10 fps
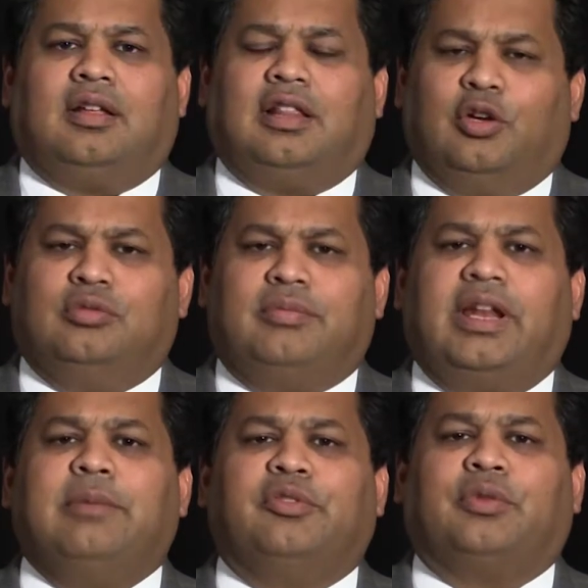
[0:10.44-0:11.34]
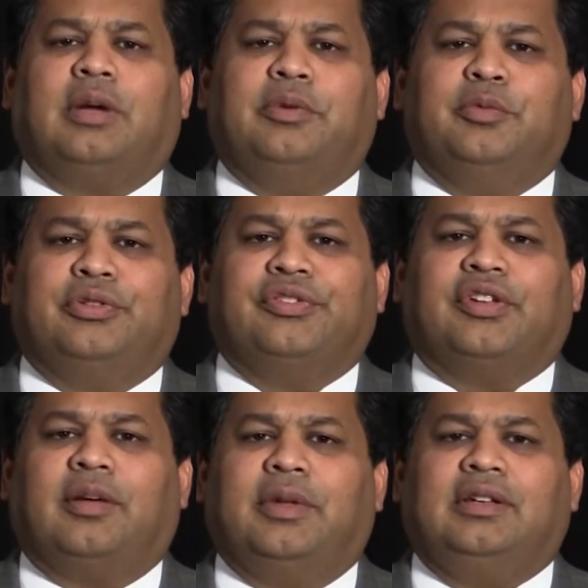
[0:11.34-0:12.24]
Hello, my name is Raman
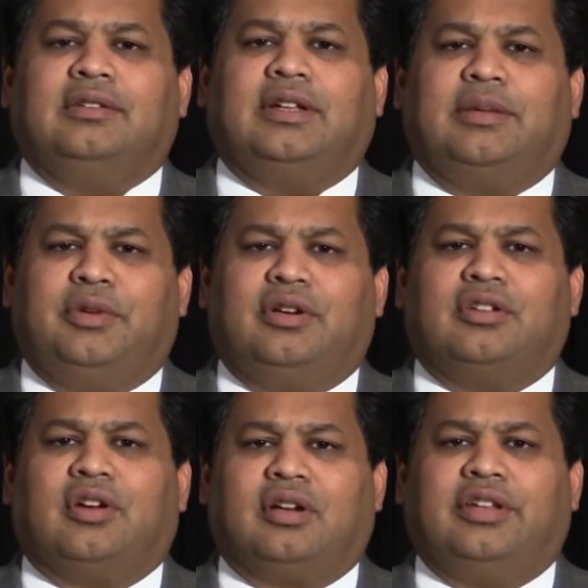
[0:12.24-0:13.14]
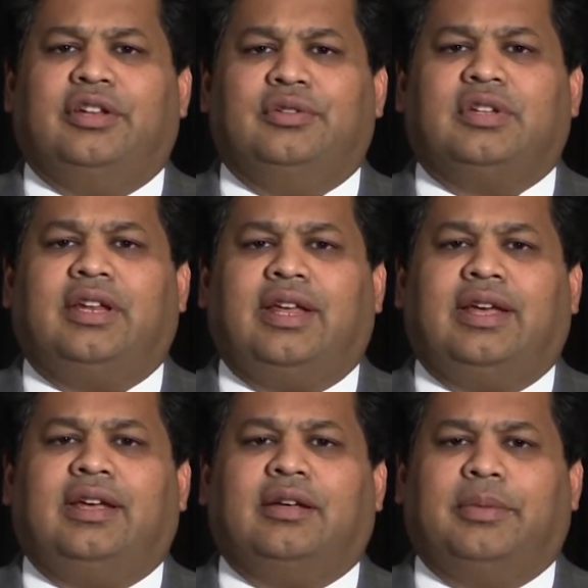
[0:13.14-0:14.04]
Muthusamy, and I'm here to talk to you
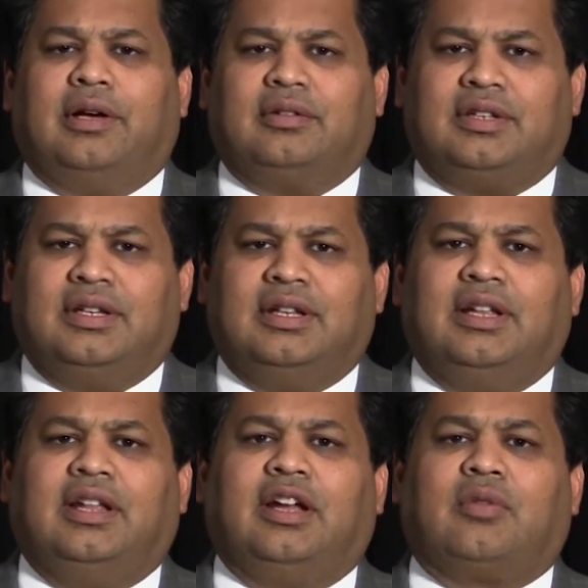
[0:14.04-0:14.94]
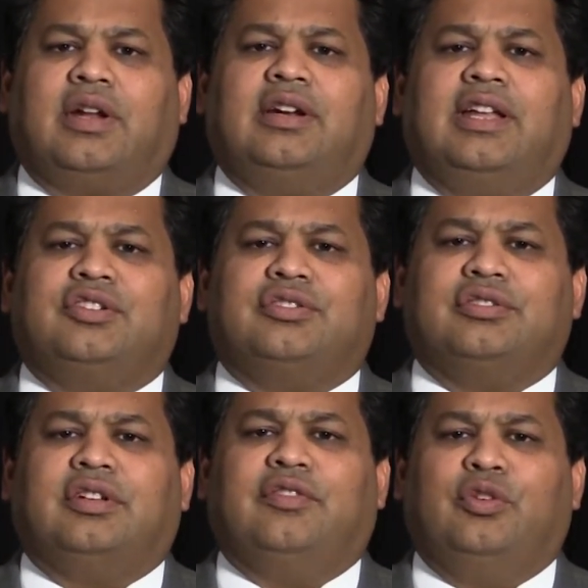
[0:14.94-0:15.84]
today about
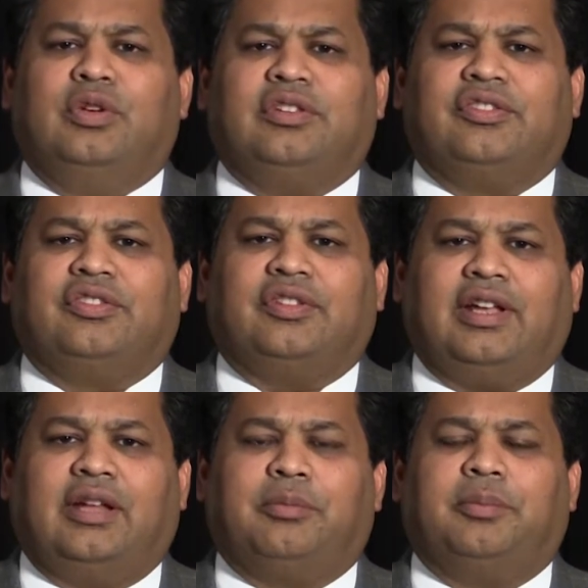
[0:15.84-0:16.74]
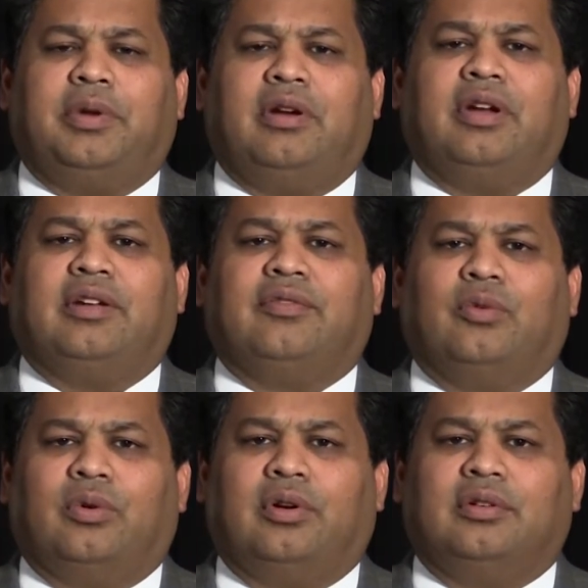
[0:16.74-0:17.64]
accreditation of units and preparing
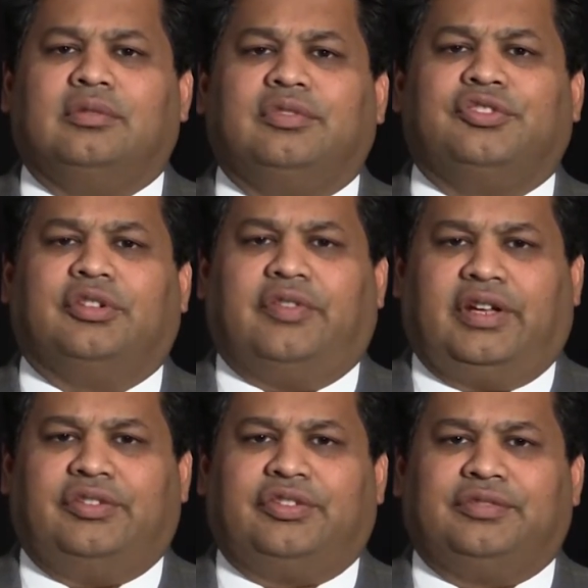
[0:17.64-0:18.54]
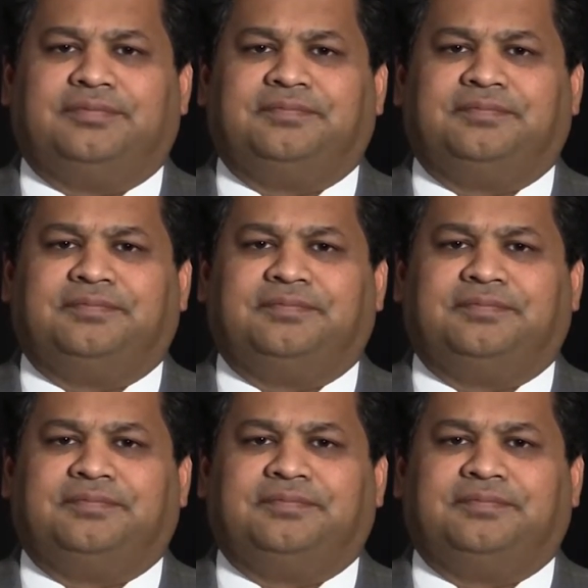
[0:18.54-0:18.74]
for surveys.